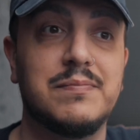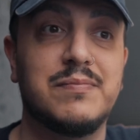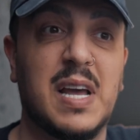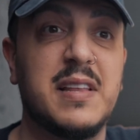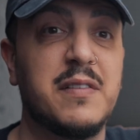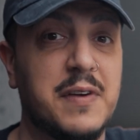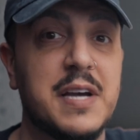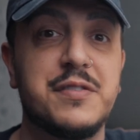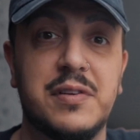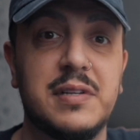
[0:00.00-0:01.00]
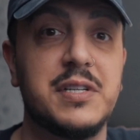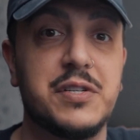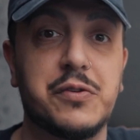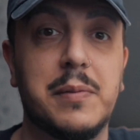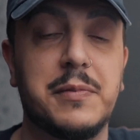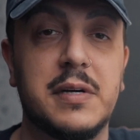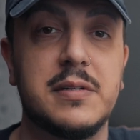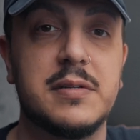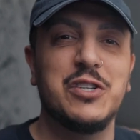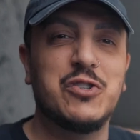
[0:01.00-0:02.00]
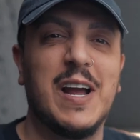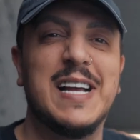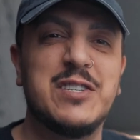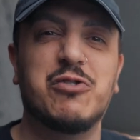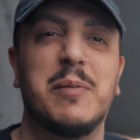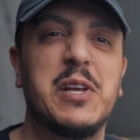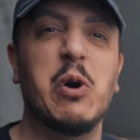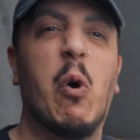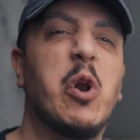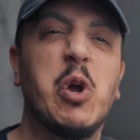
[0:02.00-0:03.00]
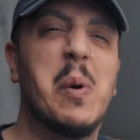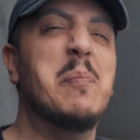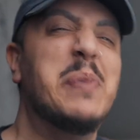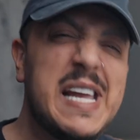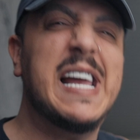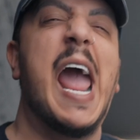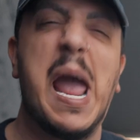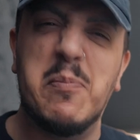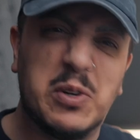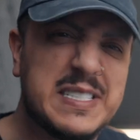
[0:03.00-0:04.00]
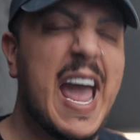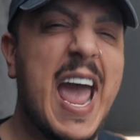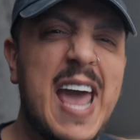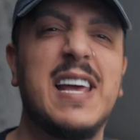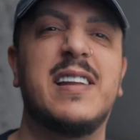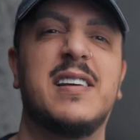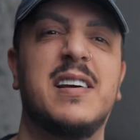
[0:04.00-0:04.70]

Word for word: I think faster than Descript does. Transcripting audio and being able to edit